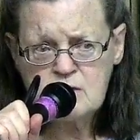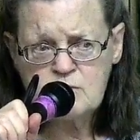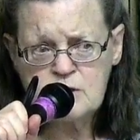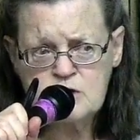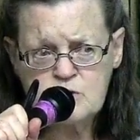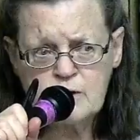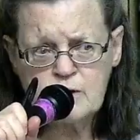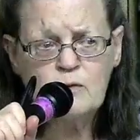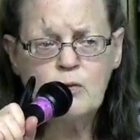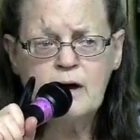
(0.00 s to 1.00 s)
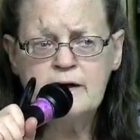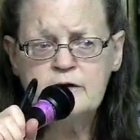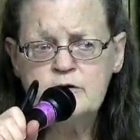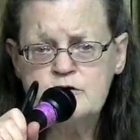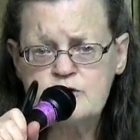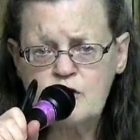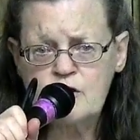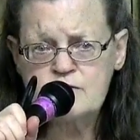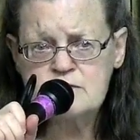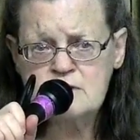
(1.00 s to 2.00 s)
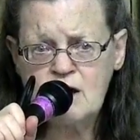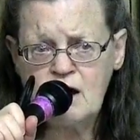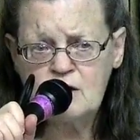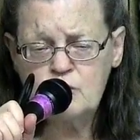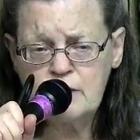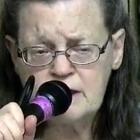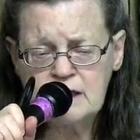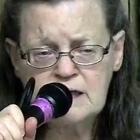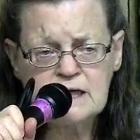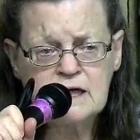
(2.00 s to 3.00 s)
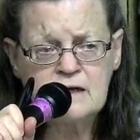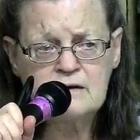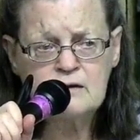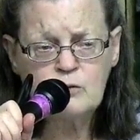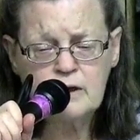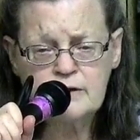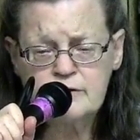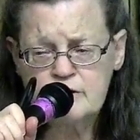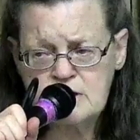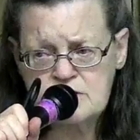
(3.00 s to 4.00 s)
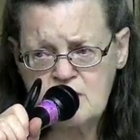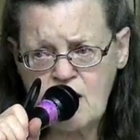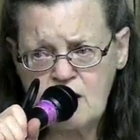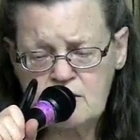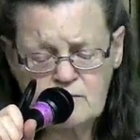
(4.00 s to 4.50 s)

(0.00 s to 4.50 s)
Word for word: between the one who serves God willingly and the one who does not.